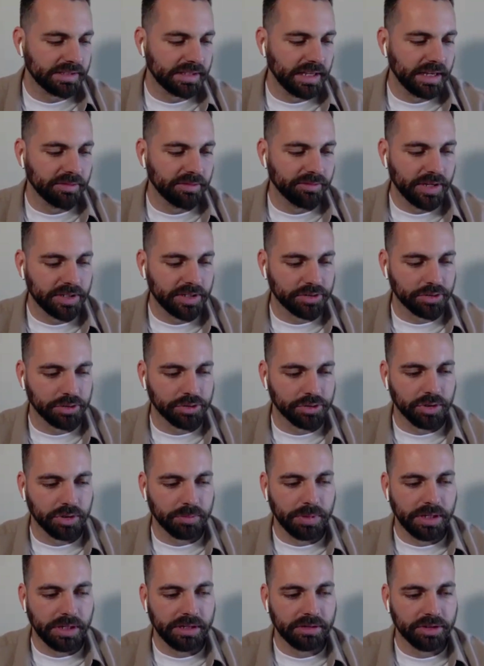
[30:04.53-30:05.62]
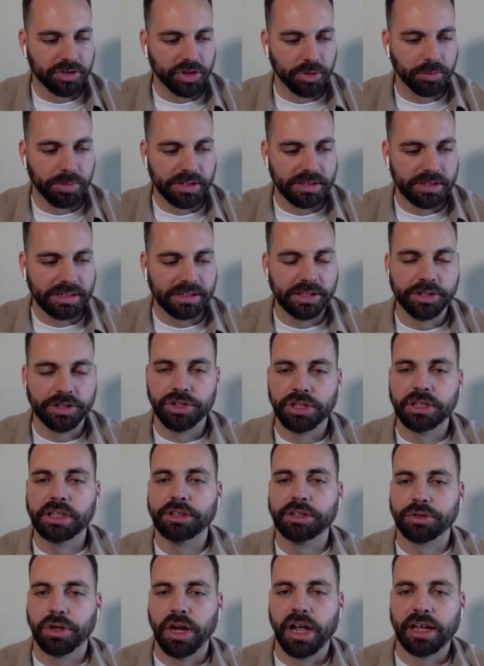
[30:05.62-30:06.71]
that investors should be
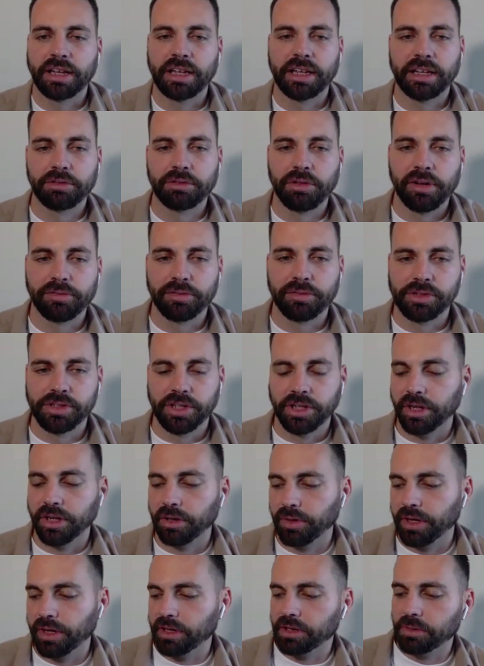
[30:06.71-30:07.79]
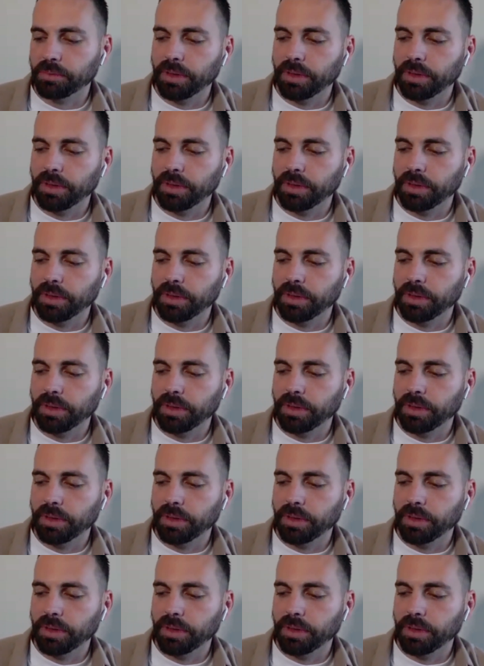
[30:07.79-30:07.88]
diligently tracking and referencing on a regular